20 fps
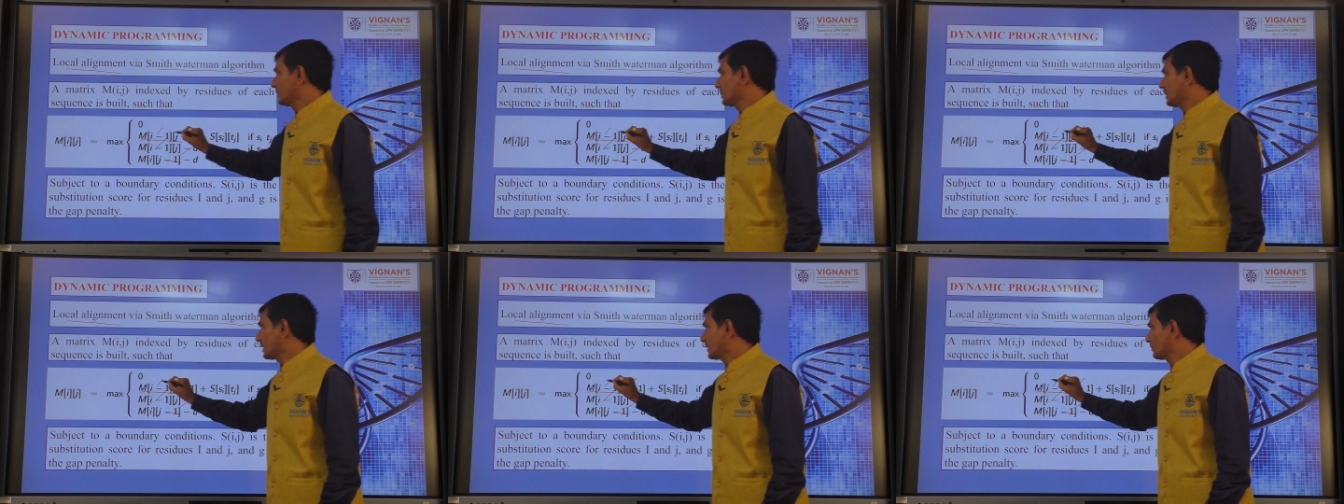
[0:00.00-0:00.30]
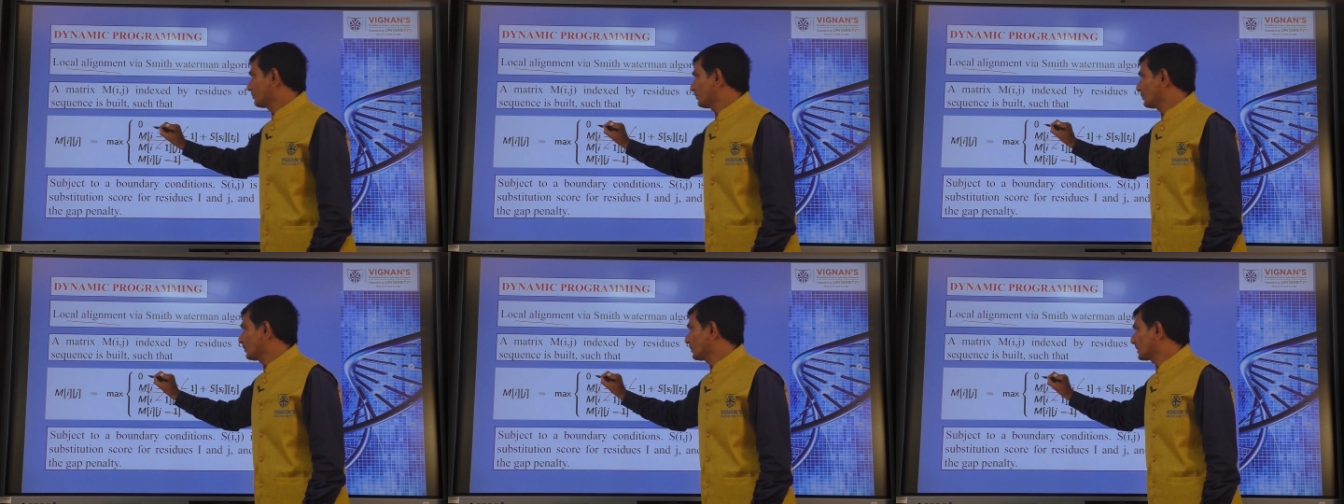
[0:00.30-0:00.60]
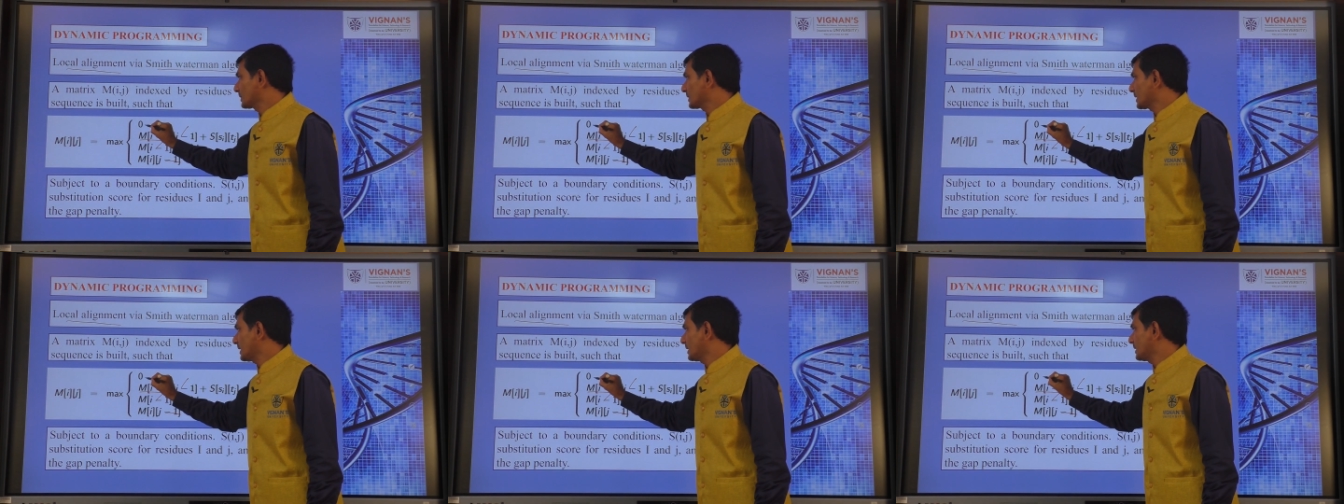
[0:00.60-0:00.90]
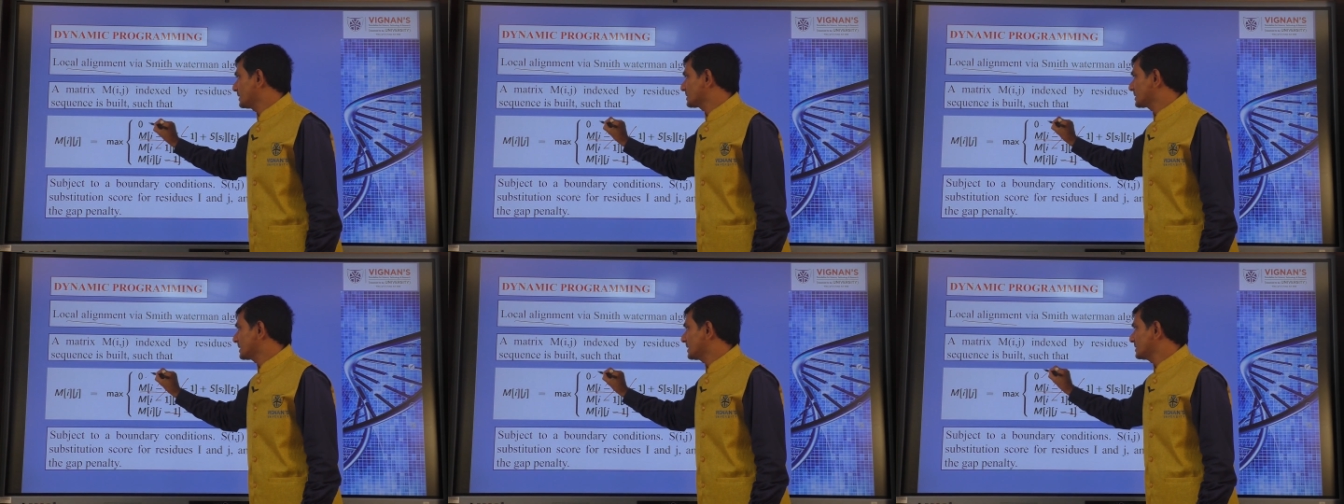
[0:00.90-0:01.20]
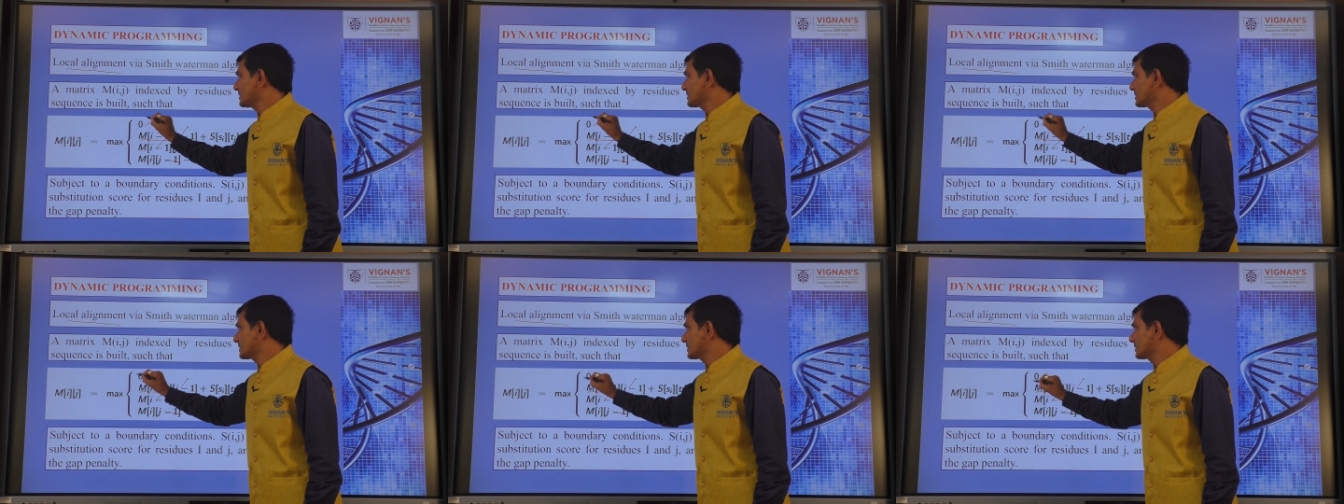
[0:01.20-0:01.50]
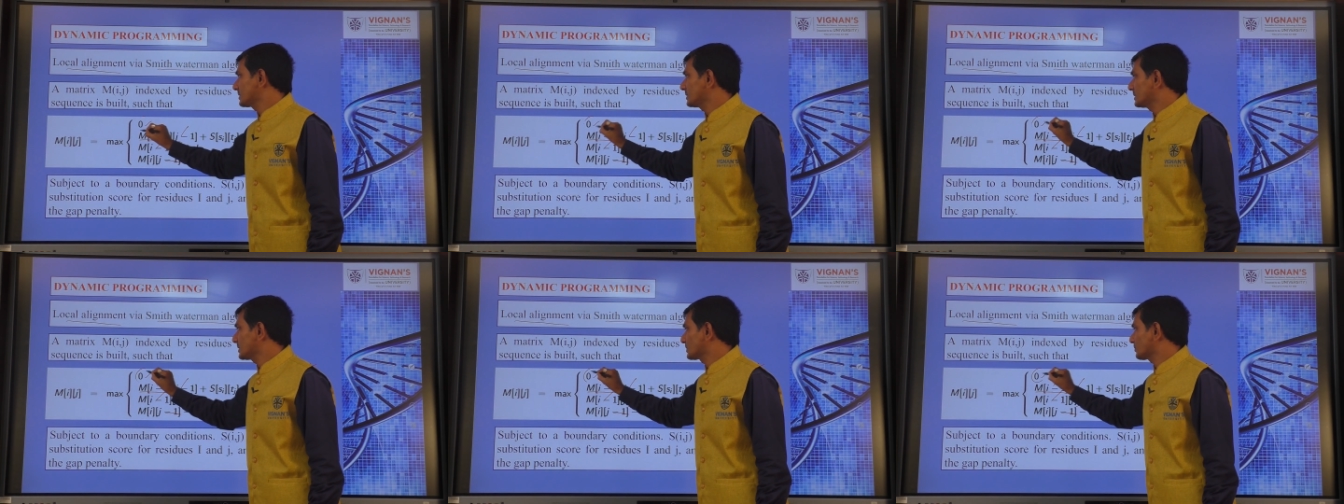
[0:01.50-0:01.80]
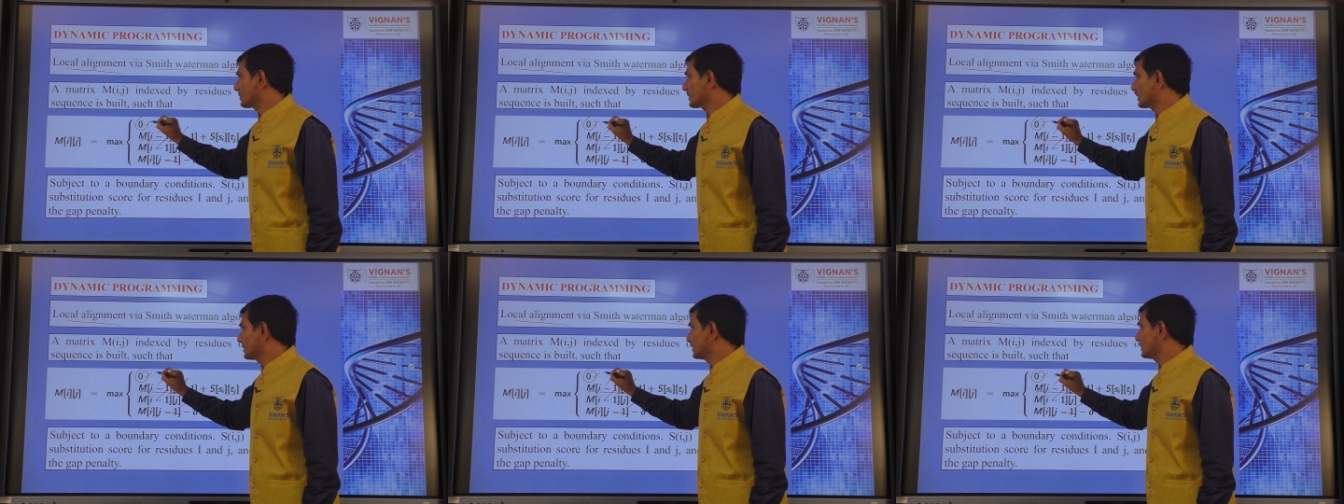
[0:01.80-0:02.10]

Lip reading: and fourth condition is this one.